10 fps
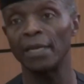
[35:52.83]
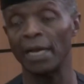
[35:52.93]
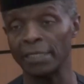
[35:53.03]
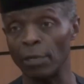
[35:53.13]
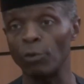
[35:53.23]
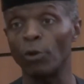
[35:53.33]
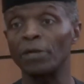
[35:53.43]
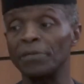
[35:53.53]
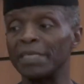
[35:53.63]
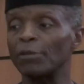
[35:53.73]
at a
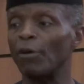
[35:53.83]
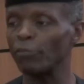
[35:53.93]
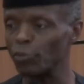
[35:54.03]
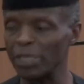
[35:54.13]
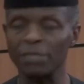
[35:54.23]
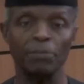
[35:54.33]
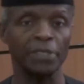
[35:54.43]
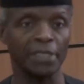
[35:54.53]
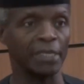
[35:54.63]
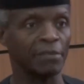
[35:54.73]
lower rate of
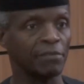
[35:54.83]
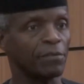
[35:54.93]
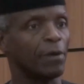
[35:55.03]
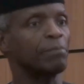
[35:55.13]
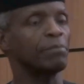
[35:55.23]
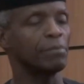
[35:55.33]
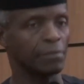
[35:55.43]
20% from